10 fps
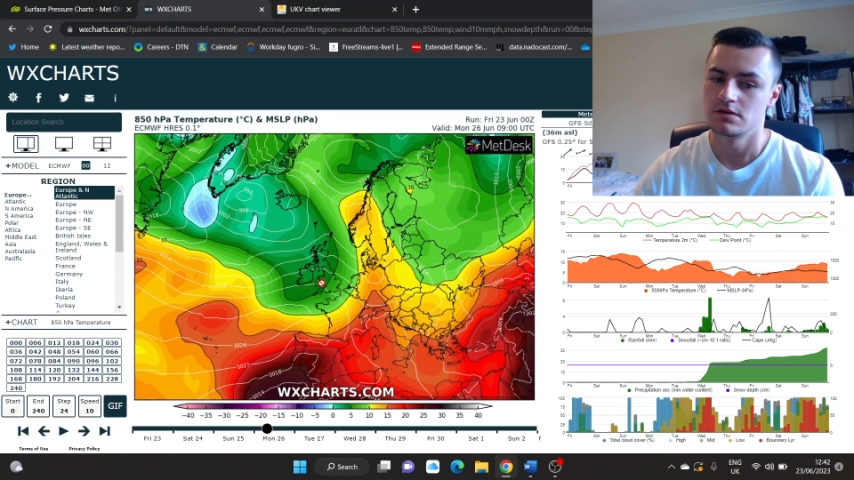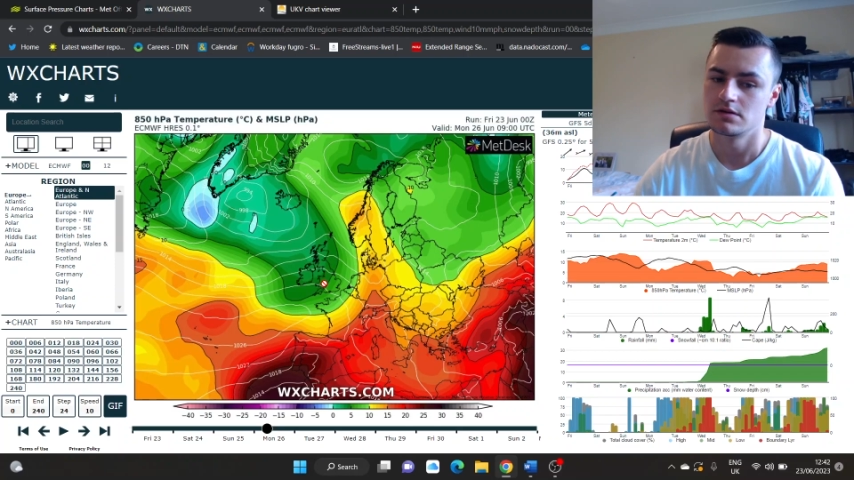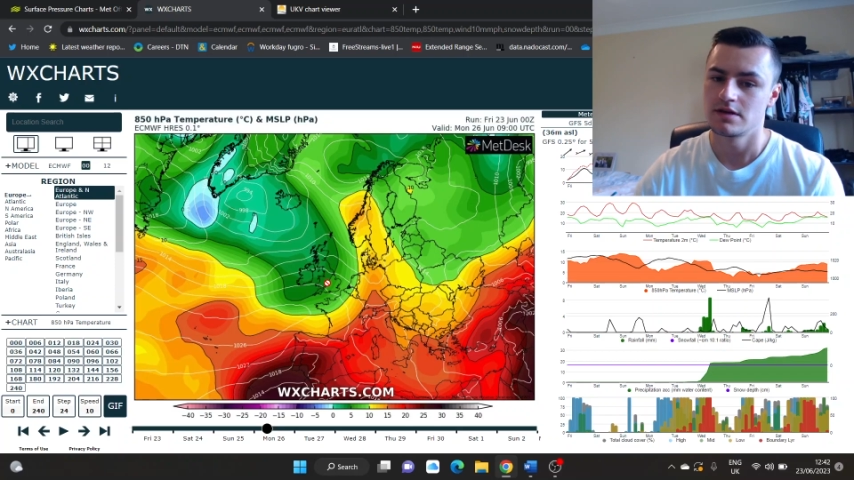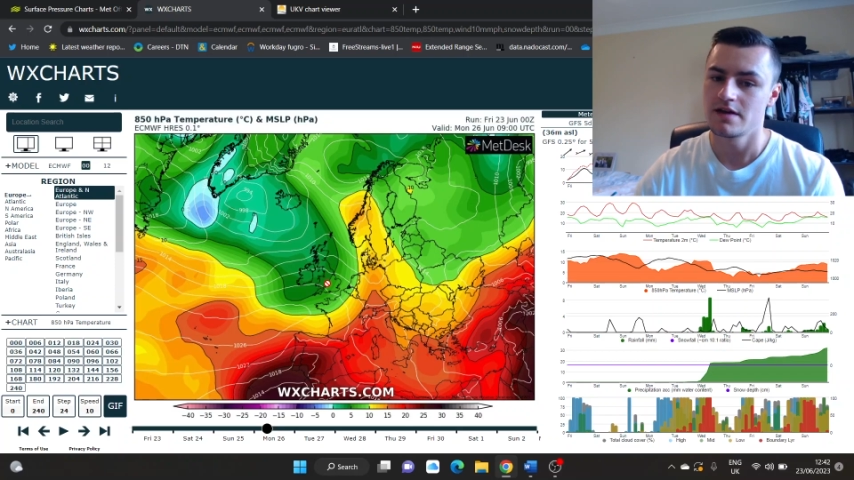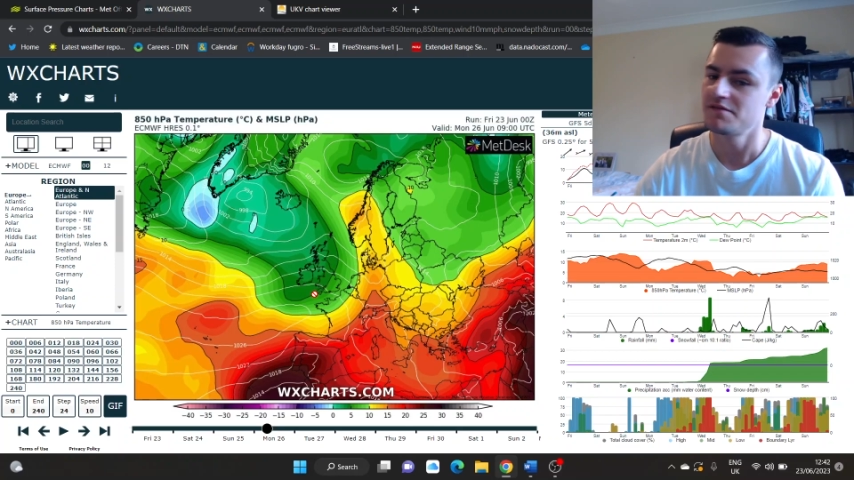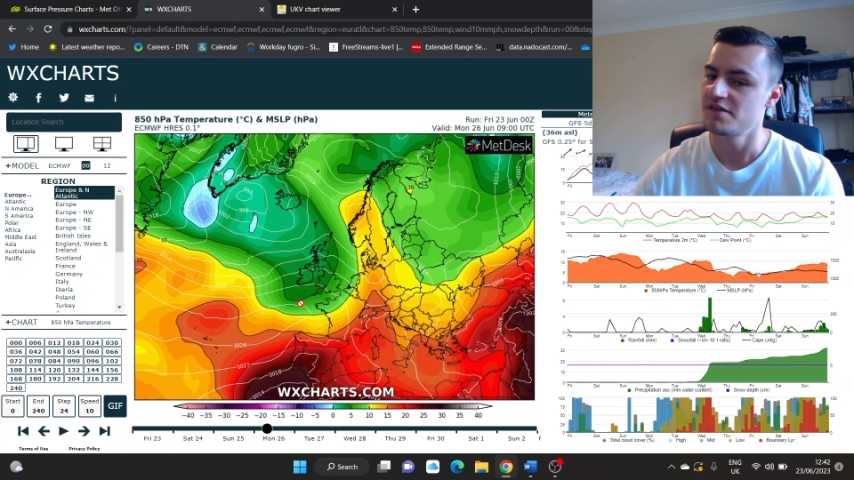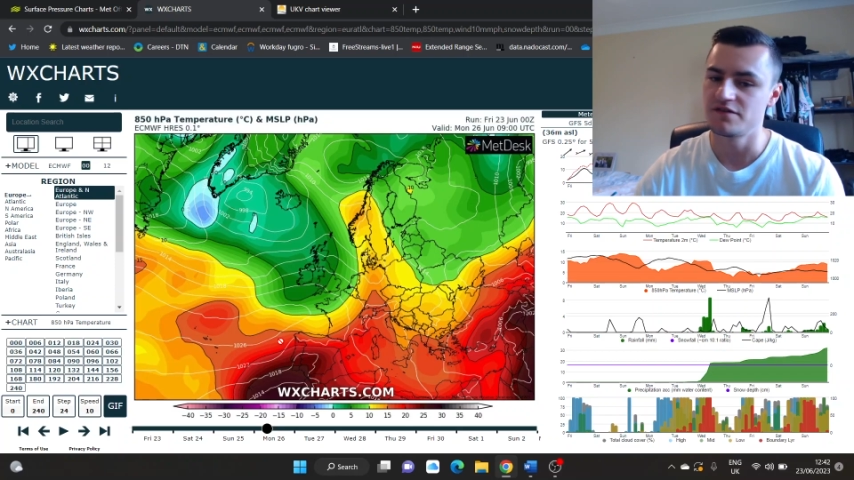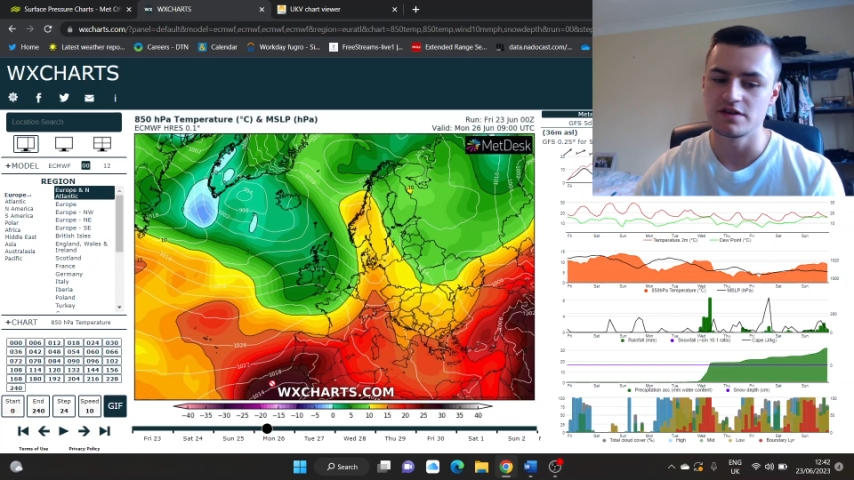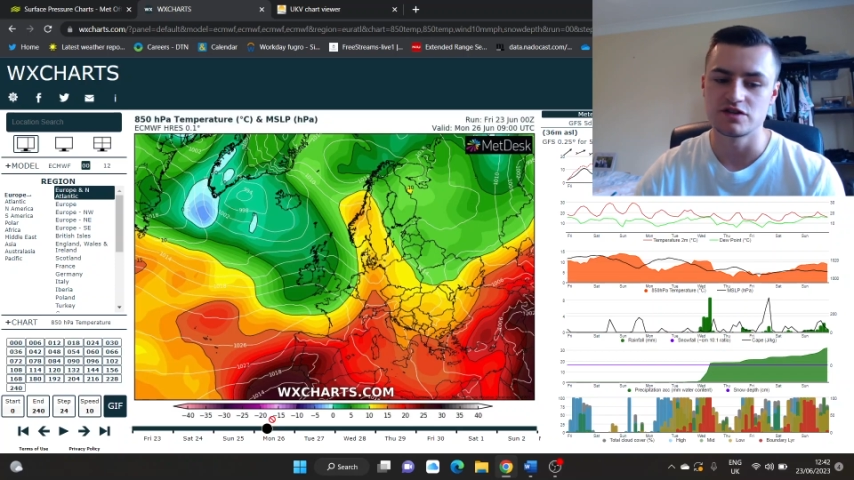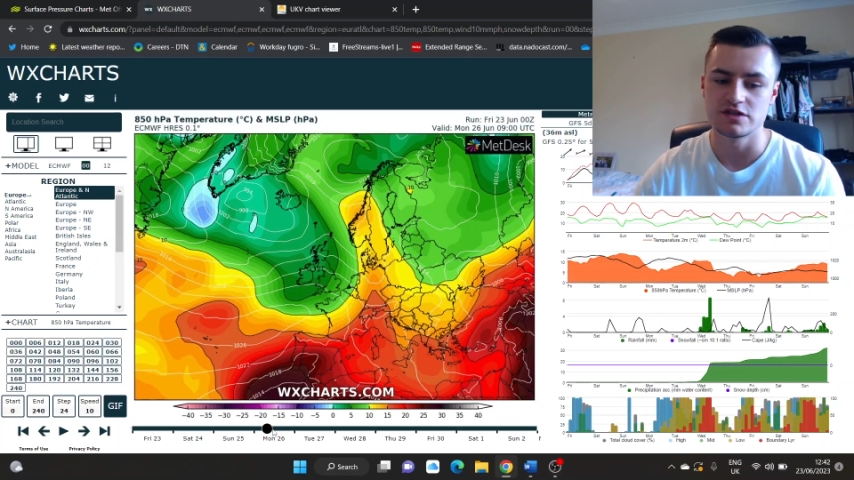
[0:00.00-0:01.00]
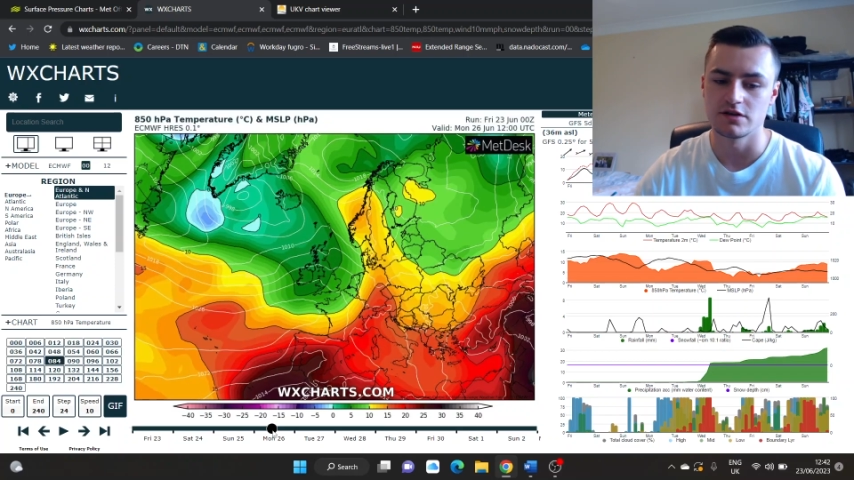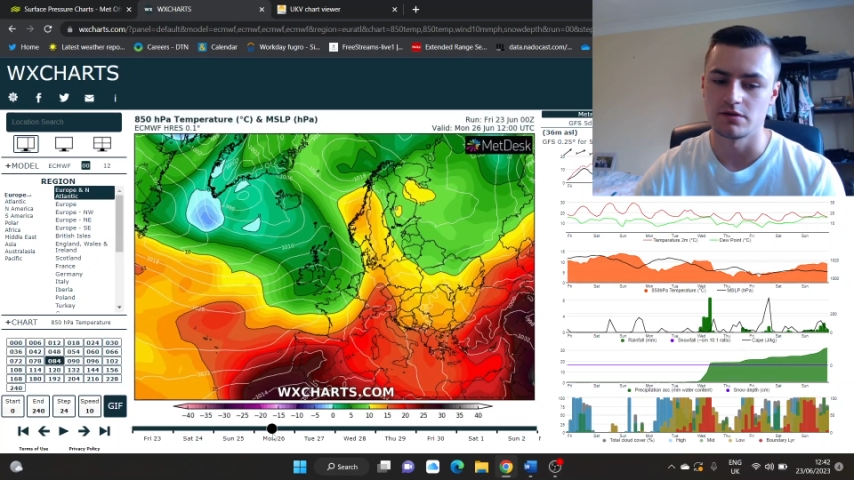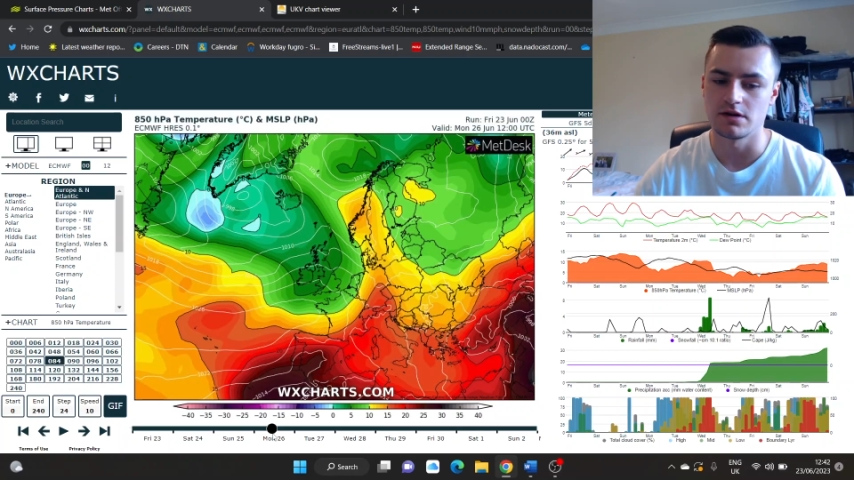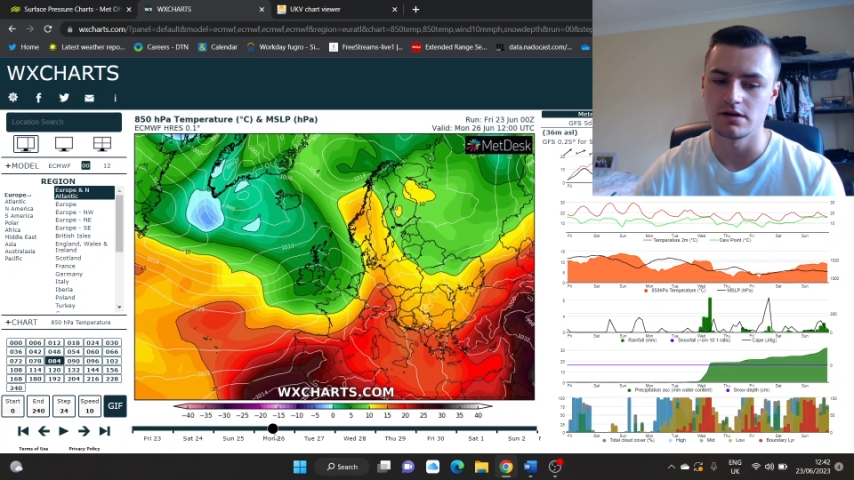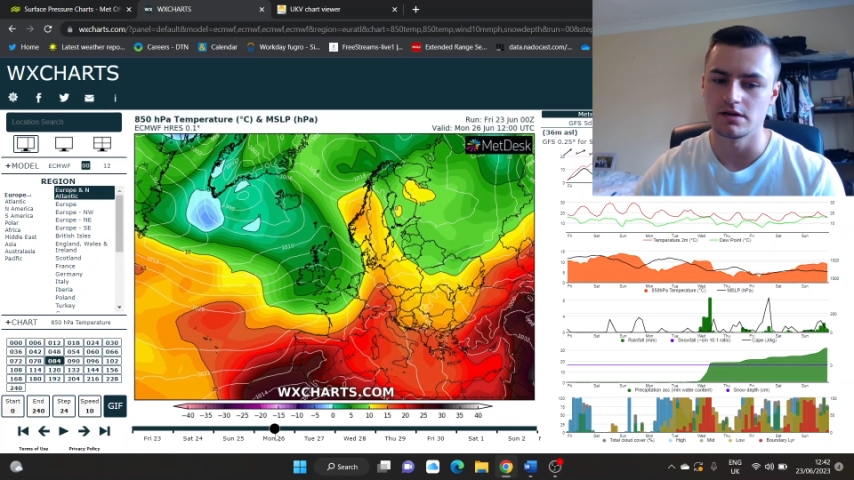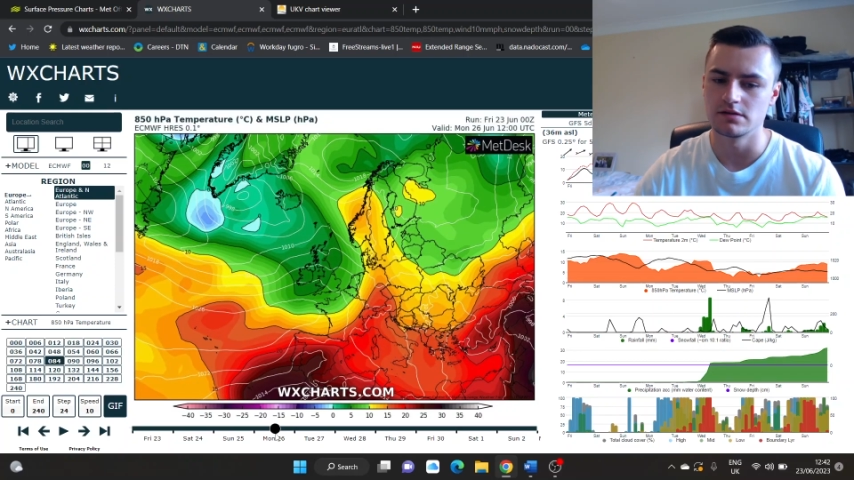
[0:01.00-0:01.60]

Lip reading: the 850 still